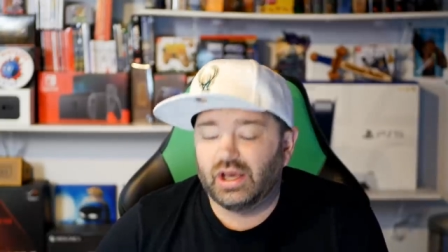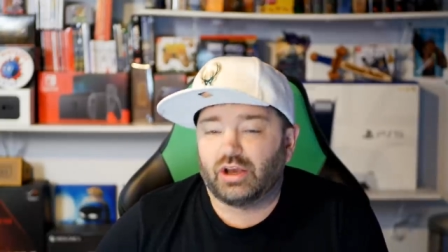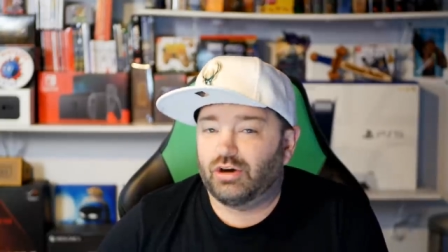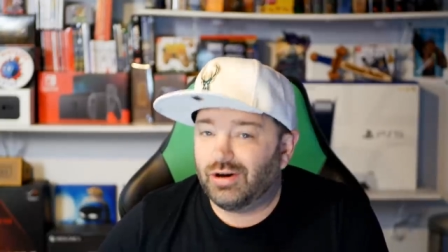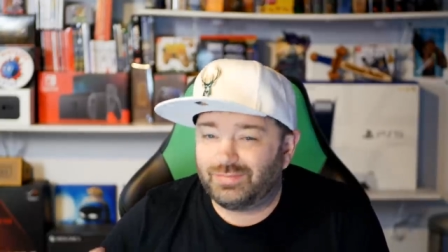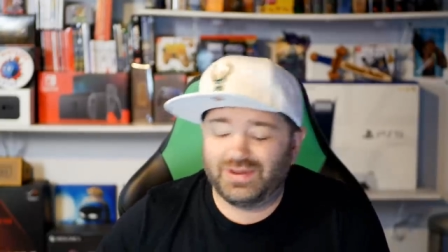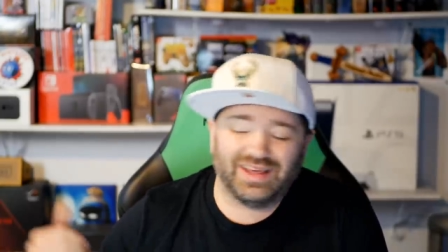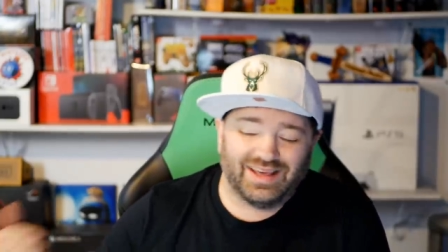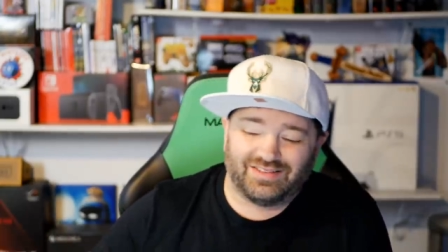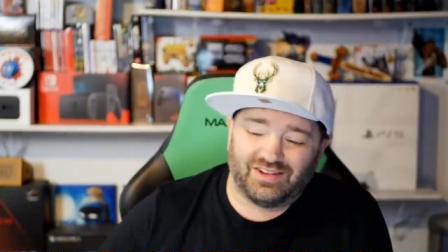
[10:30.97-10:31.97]
Could
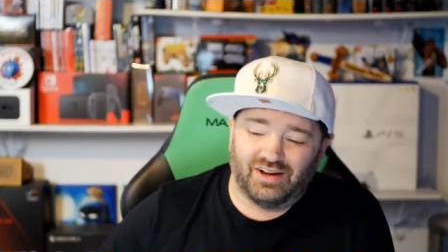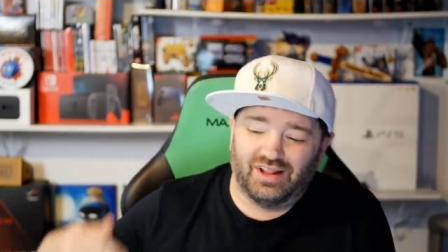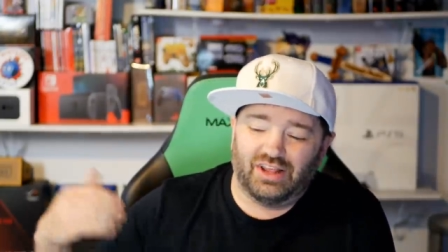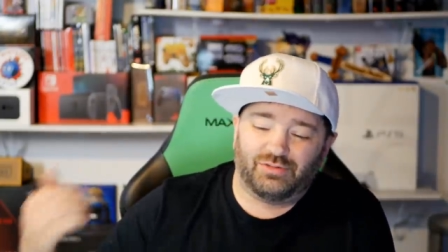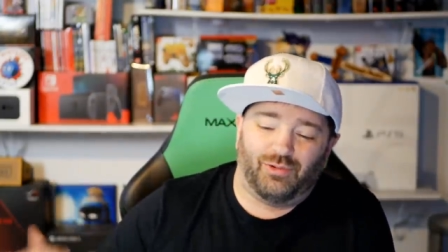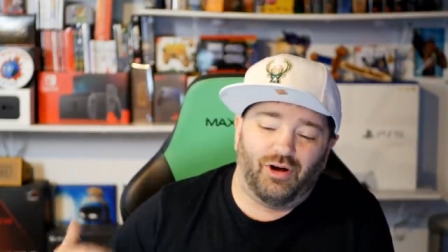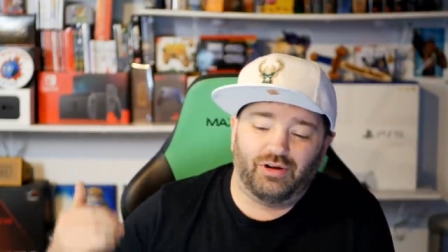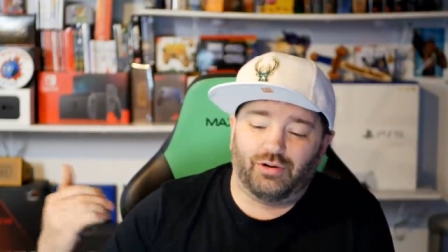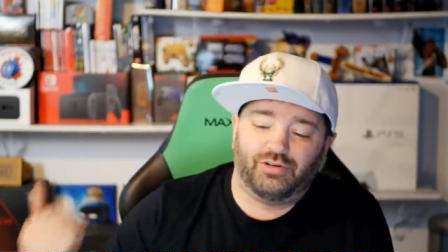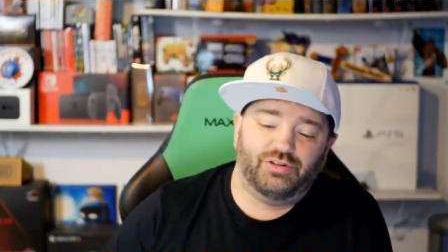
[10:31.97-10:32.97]
be as little as one
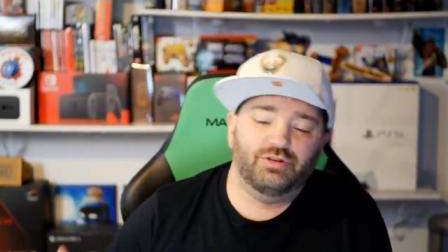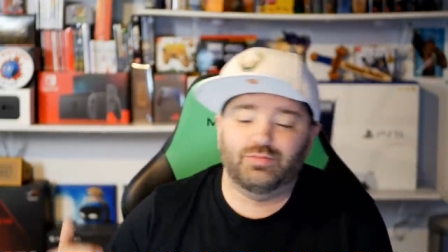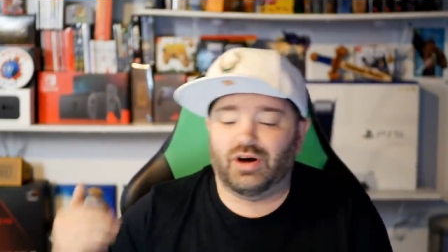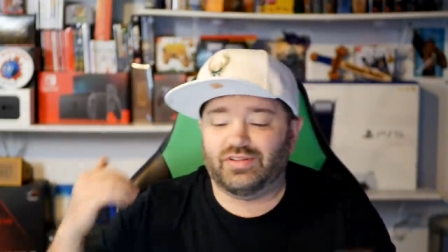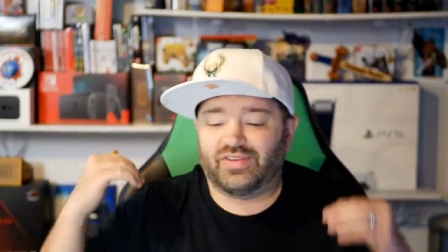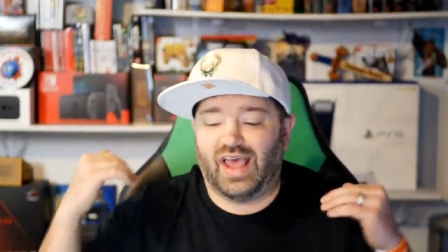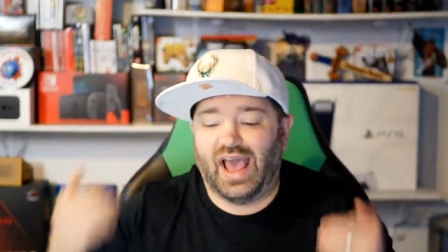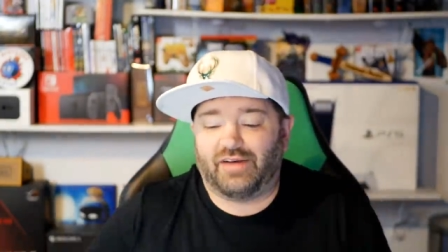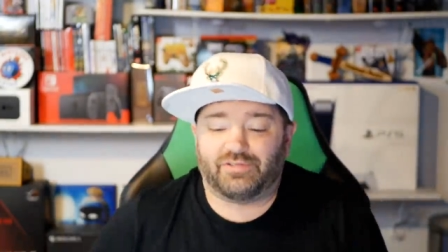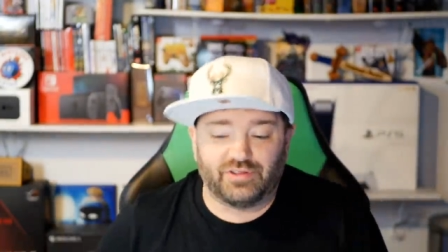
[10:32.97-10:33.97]
or two months
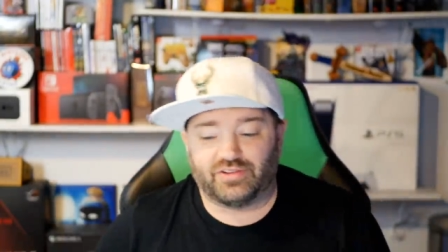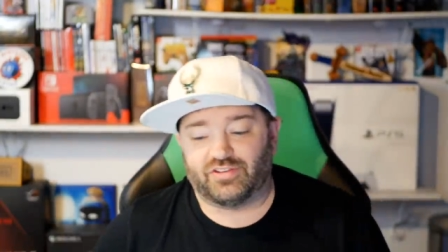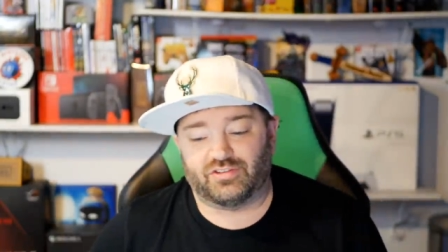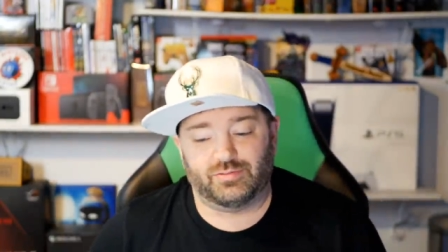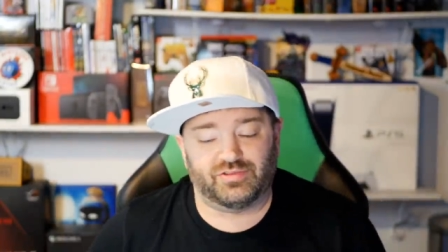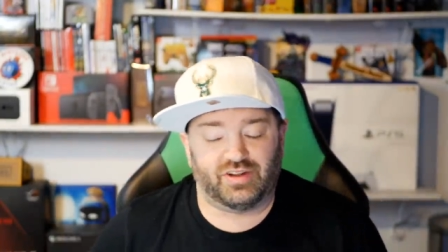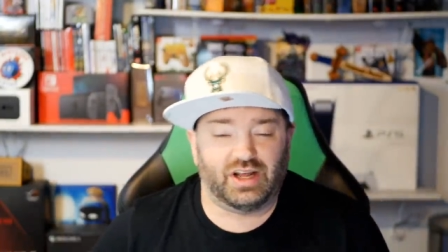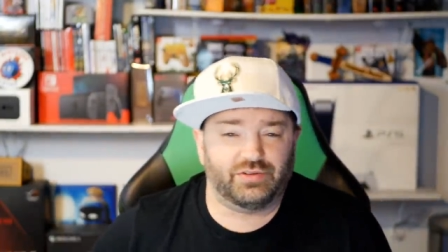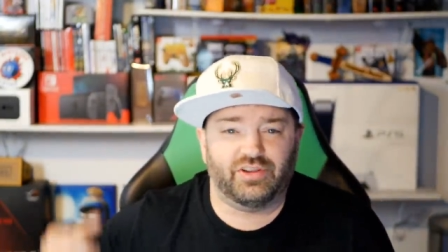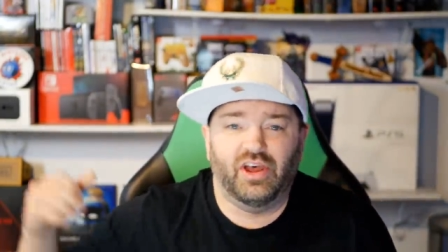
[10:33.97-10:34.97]
after the system is
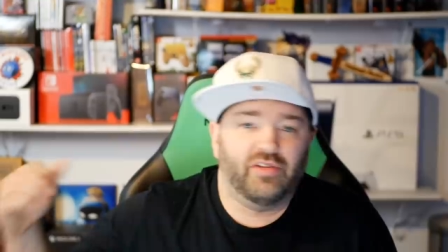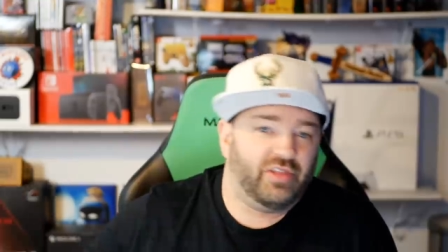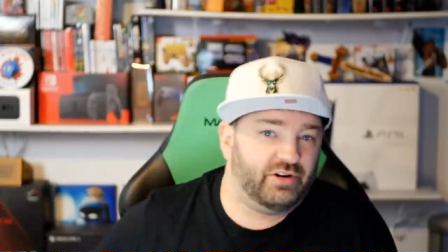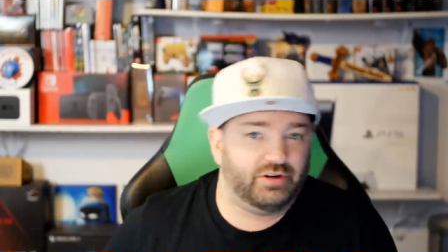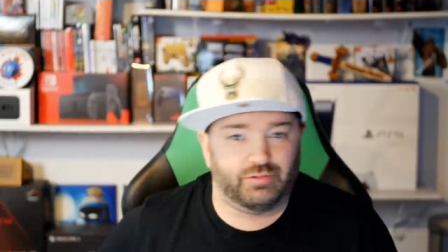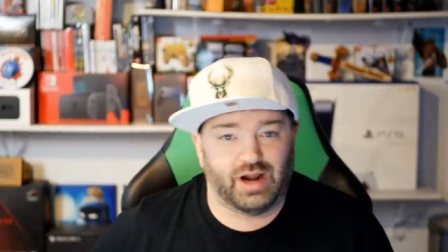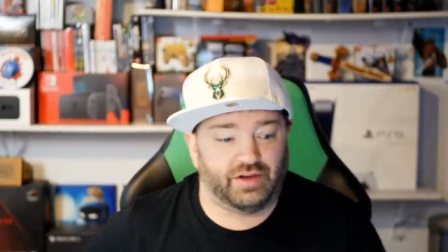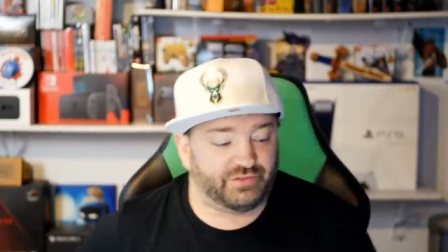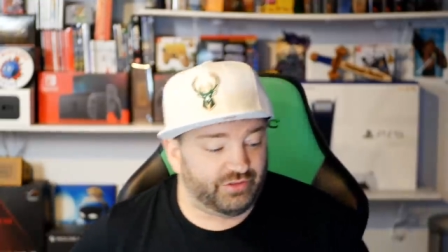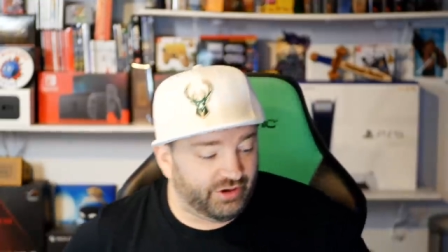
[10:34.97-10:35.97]
announced that it
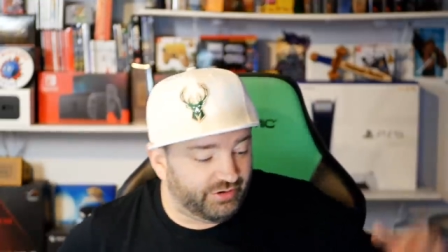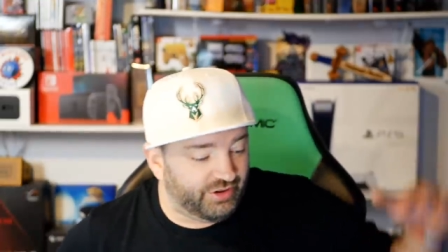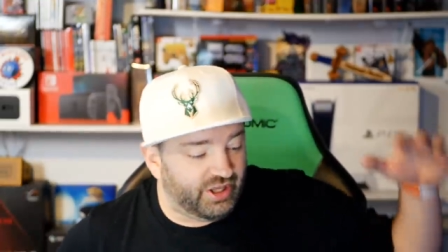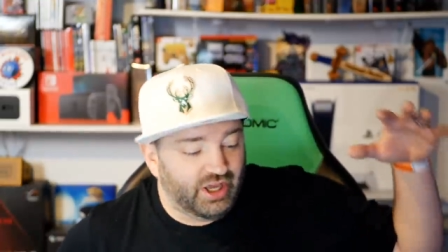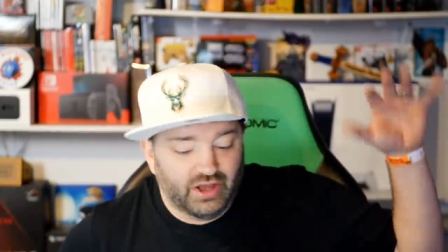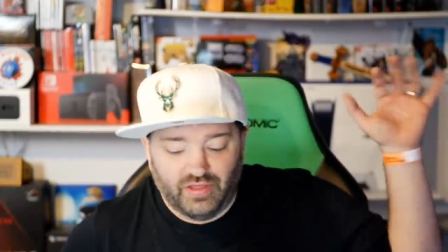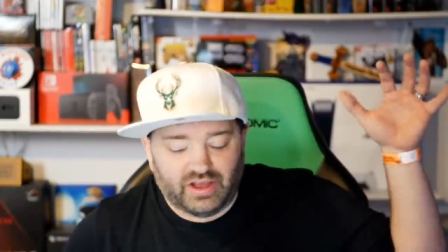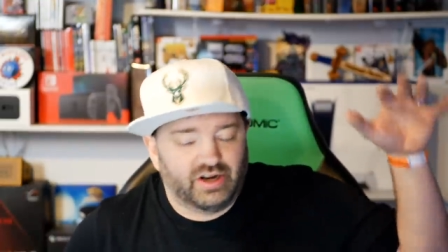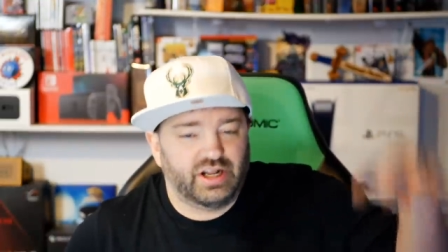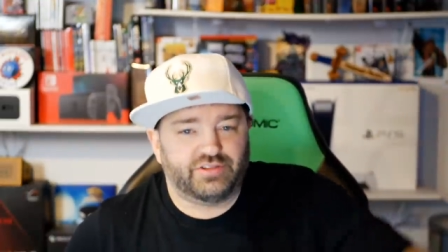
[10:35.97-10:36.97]
arrives. So literally, they
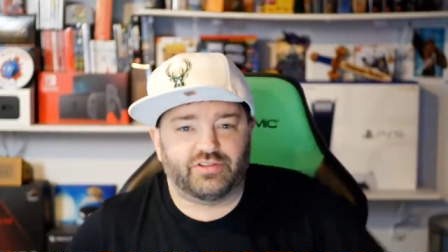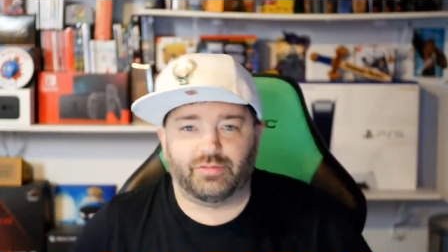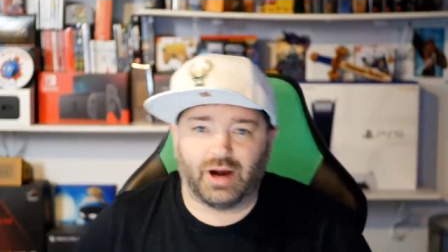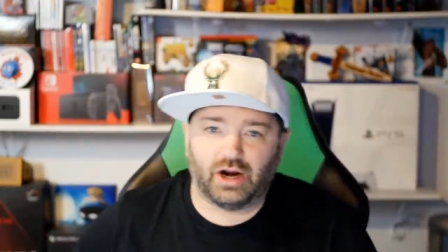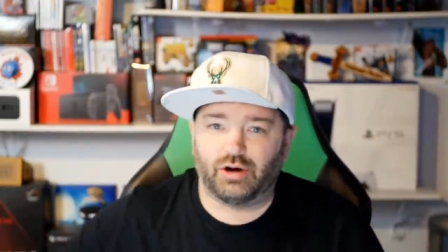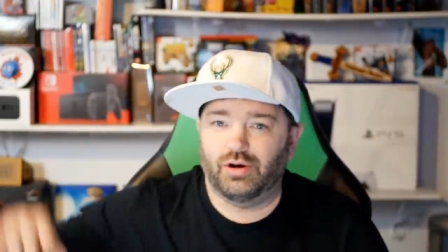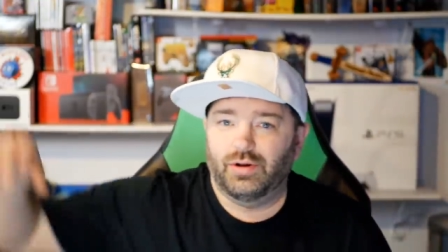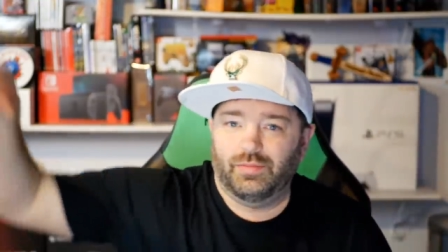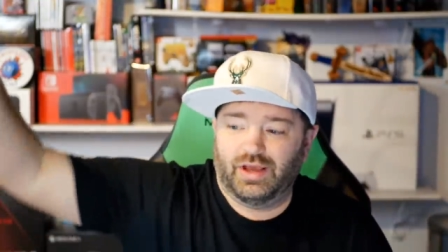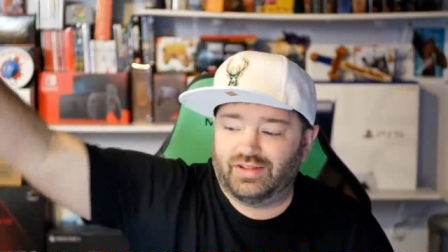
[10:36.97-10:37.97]
could announce it tomorrow.
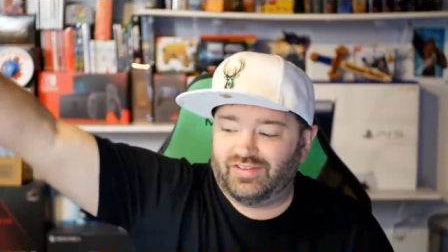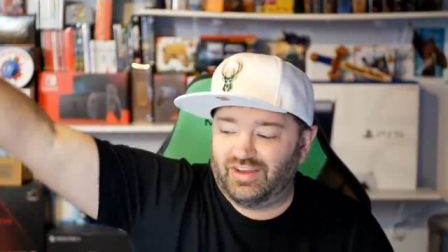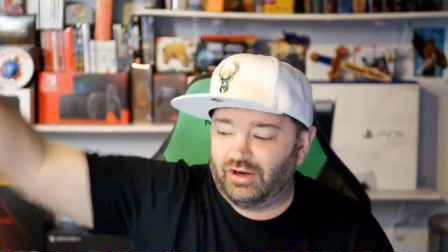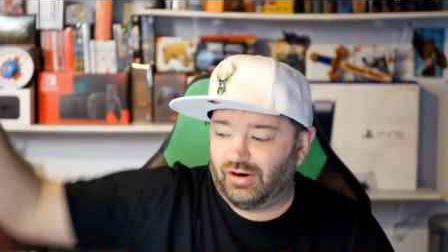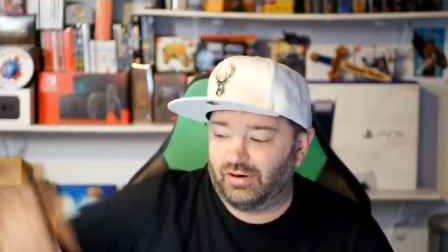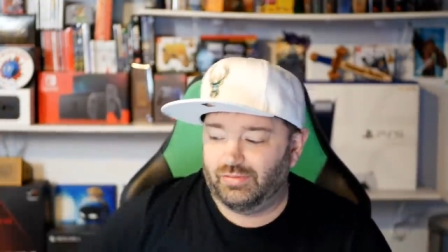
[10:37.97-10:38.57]
It's here